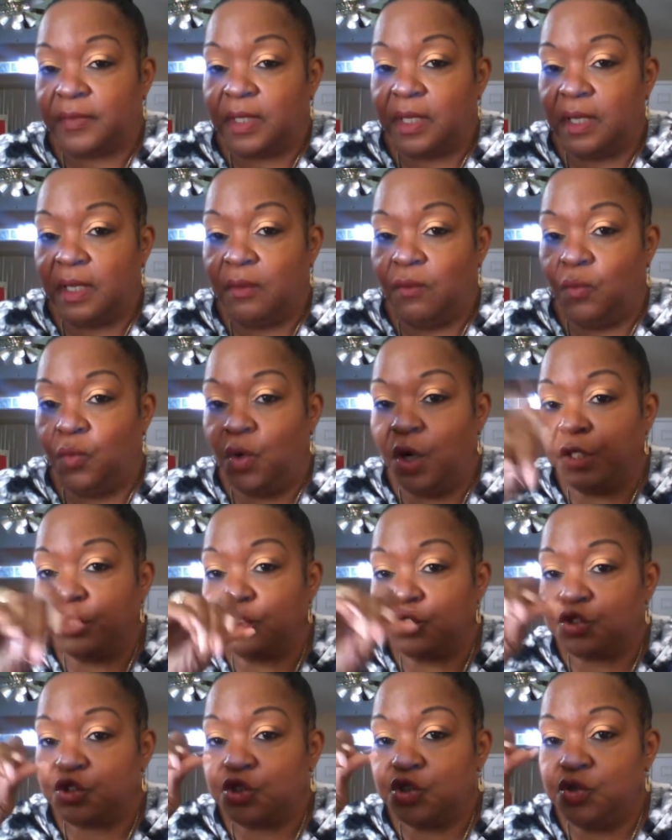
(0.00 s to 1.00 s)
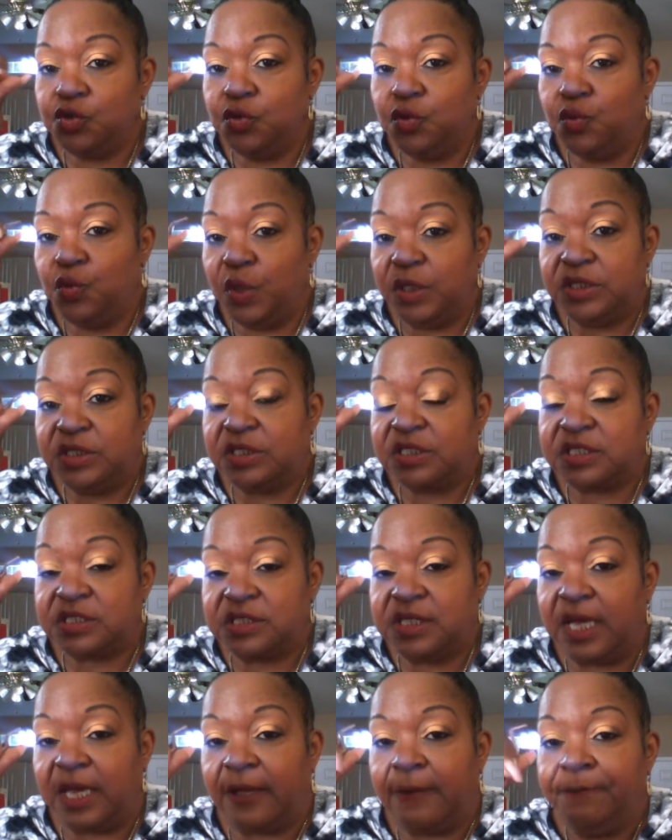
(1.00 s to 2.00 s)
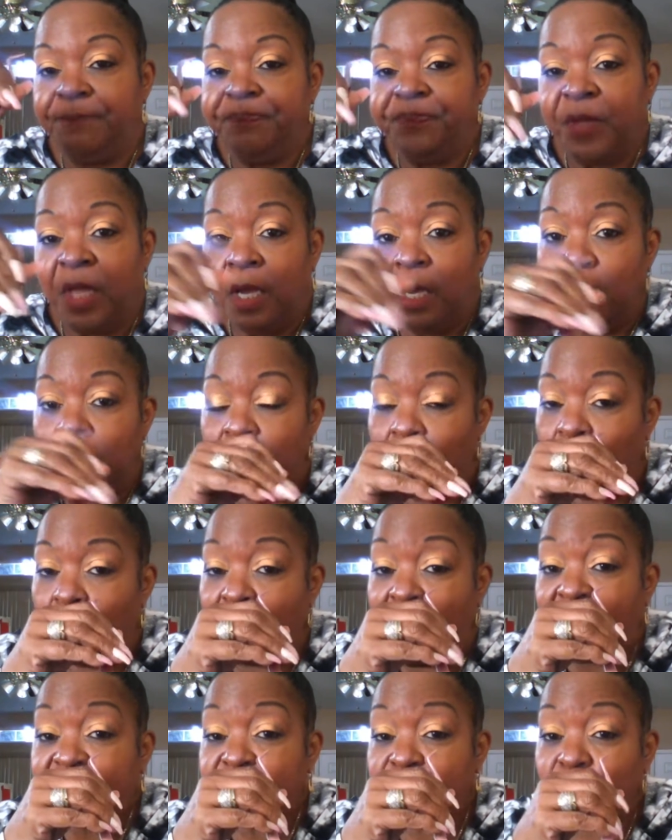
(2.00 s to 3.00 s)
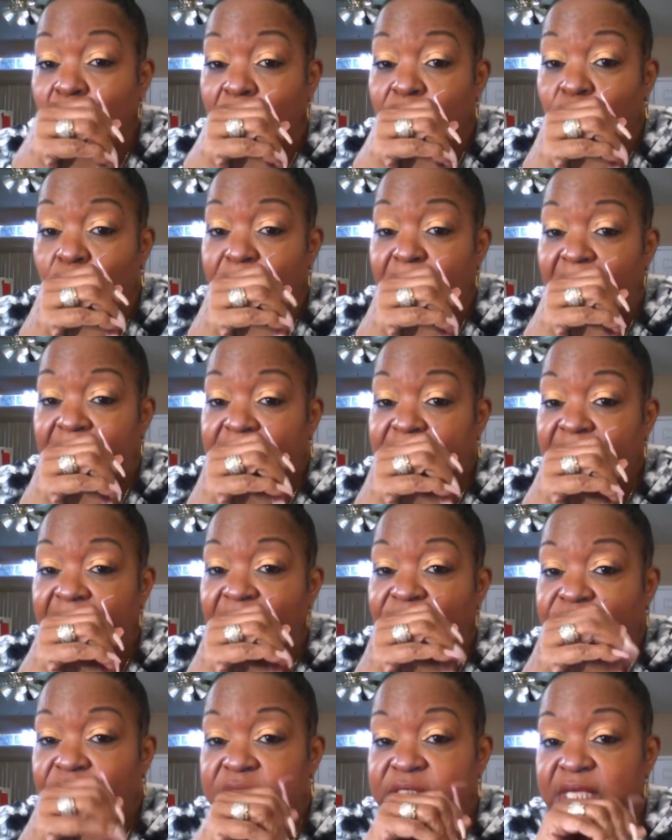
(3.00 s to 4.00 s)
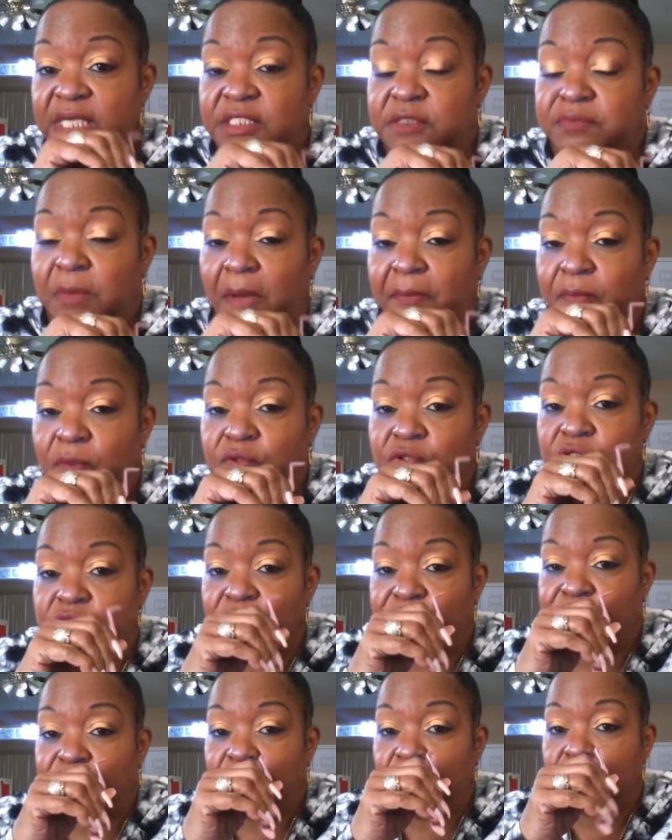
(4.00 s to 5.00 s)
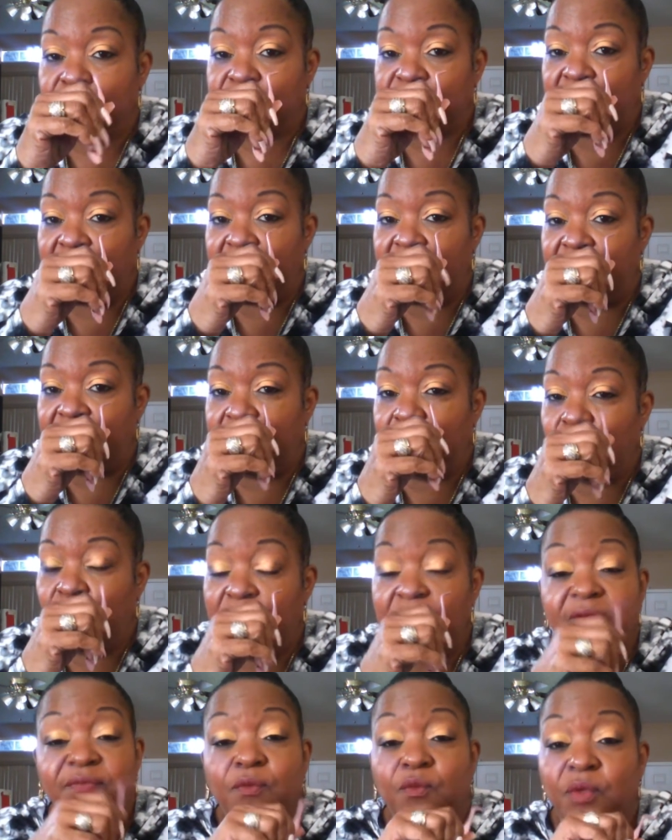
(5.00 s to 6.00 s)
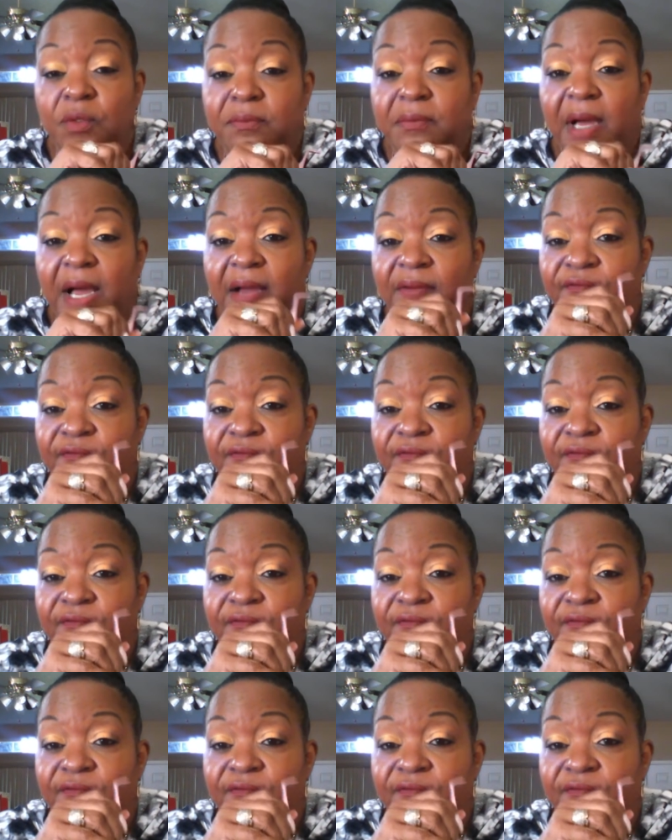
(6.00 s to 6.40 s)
One or two wouldn't stick. I started on my left because that's my most difficult time, even with my